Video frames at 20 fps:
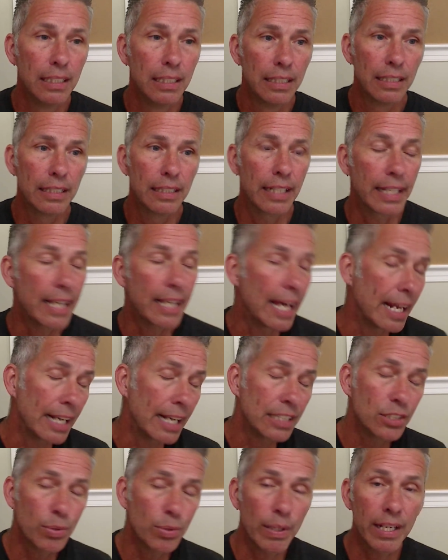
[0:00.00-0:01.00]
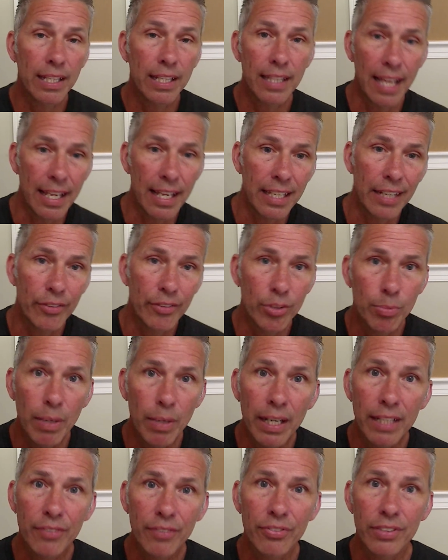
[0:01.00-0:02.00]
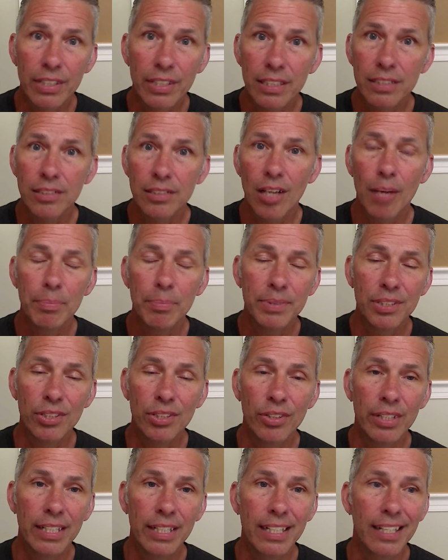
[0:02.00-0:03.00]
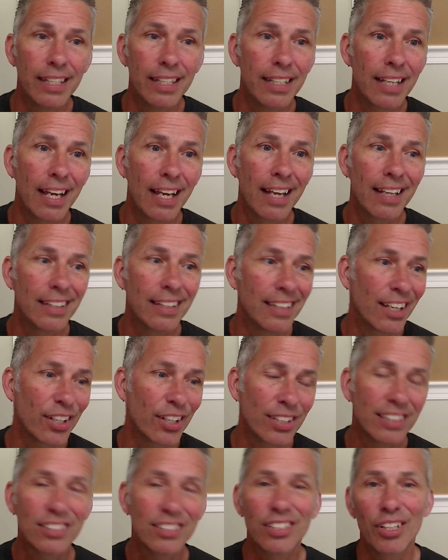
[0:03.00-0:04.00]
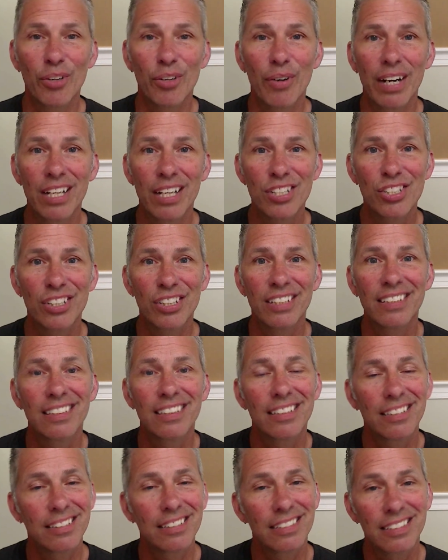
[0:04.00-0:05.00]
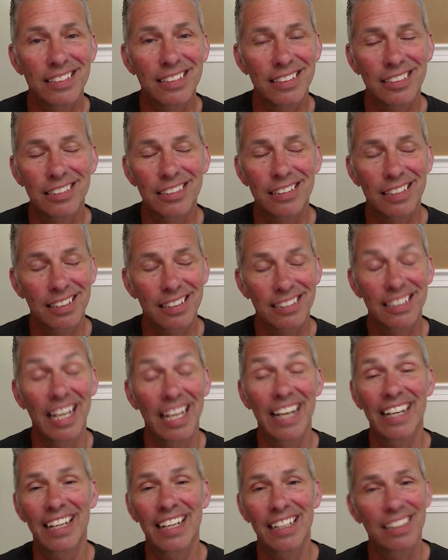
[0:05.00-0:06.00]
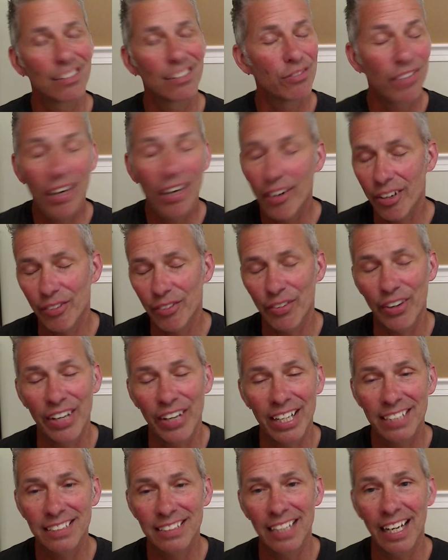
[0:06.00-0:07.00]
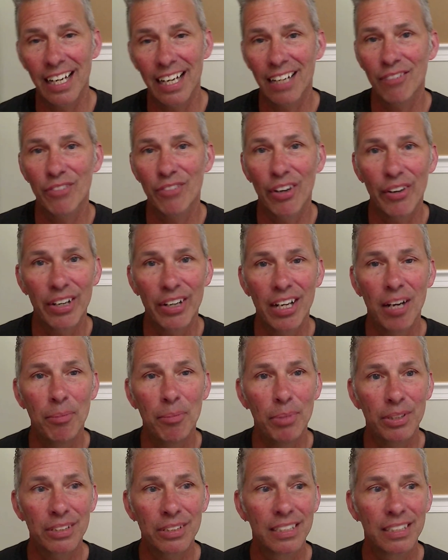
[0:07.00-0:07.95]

And again, I just wanted to thank everybody for this opportunity and their consideration. It's exciting, very, very exciting, very humbled.